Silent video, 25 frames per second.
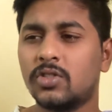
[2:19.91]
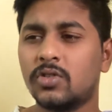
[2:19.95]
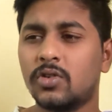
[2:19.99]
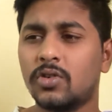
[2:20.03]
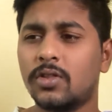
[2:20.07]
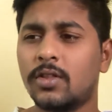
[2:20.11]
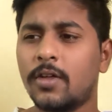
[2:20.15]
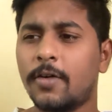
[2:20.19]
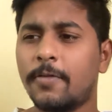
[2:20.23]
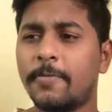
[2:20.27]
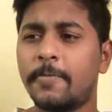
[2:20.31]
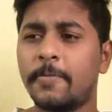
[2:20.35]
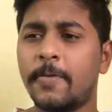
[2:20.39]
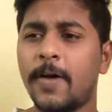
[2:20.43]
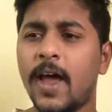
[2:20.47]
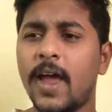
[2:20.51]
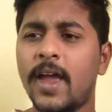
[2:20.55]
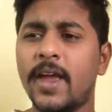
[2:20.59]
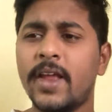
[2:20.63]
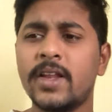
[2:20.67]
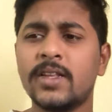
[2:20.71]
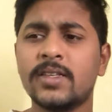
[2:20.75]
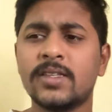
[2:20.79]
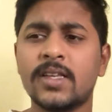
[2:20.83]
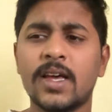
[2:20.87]
So the
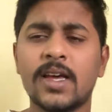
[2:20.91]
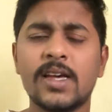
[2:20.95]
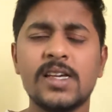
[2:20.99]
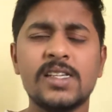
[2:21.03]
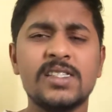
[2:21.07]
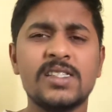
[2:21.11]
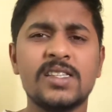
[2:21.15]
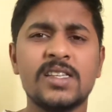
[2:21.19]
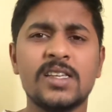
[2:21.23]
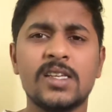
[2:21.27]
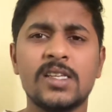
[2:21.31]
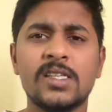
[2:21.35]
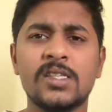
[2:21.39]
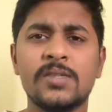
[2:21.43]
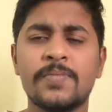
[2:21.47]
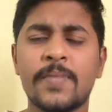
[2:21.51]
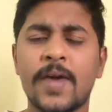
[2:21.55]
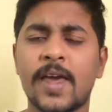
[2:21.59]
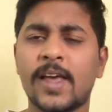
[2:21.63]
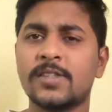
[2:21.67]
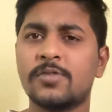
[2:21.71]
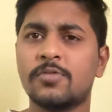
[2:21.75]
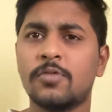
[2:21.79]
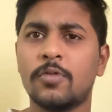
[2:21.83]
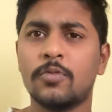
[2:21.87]
file size is
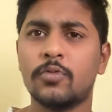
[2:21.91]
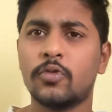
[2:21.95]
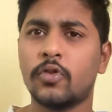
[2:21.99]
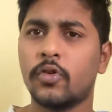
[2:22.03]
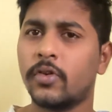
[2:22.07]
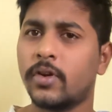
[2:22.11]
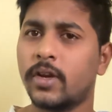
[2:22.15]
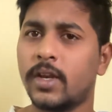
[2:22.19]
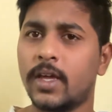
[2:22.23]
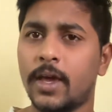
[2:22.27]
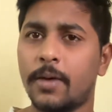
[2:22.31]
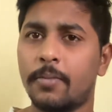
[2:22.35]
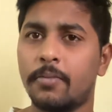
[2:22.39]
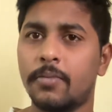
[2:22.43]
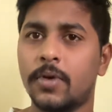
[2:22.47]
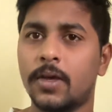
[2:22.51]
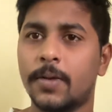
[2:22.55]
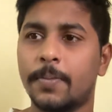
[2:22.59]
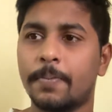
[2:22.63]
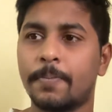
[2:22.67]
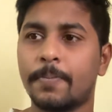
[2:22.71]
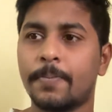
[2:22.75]
maximum 20 MB.